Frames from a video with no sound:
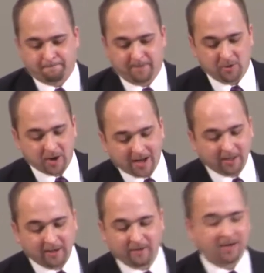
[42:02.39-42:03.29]
You're not
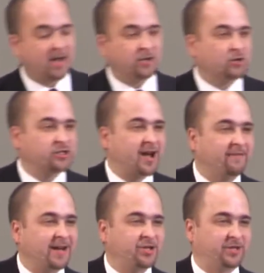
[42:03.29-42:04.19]
living like your
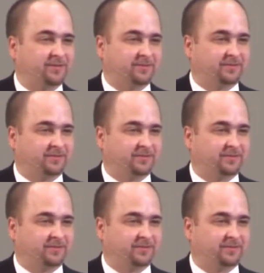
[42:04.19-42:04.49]
salvation.